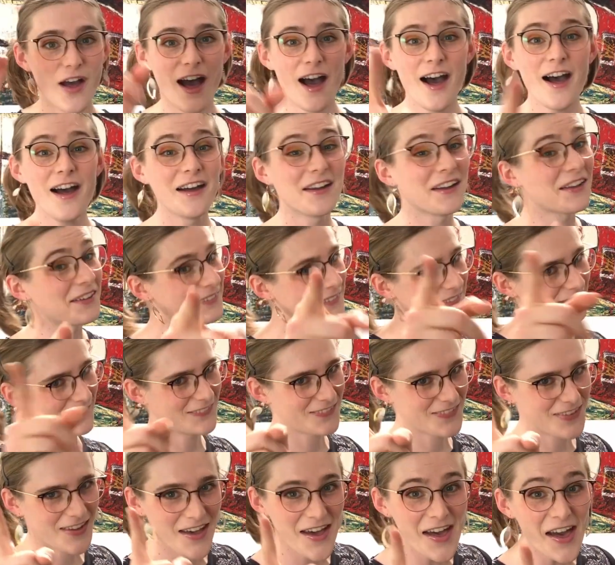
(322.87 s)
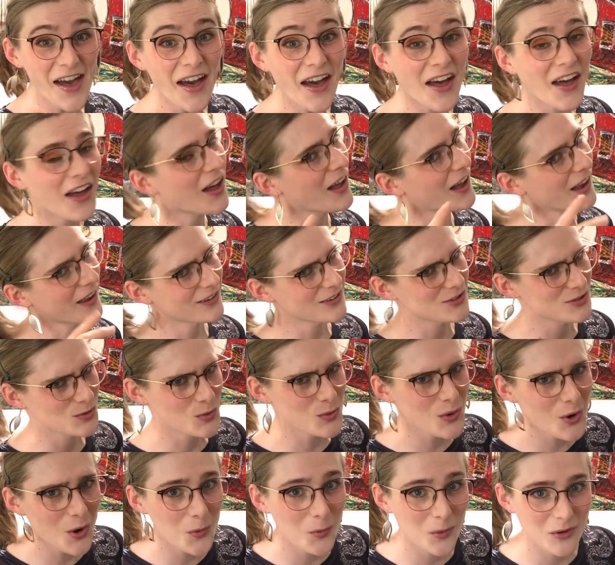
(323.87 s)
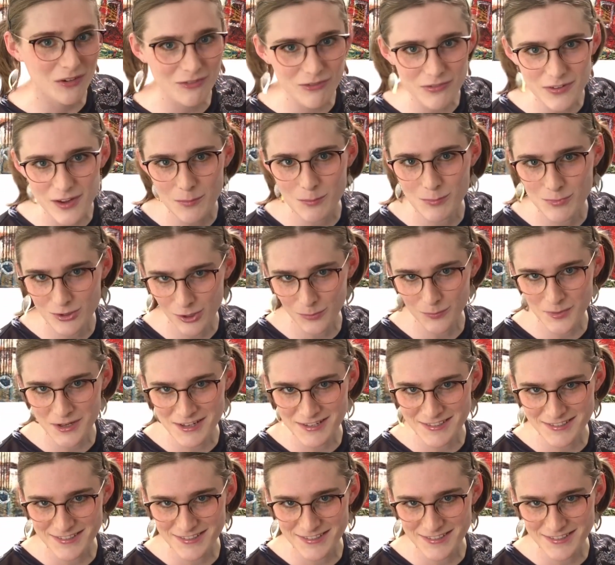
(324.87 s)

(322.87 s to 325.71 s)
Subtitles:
I do know what femdom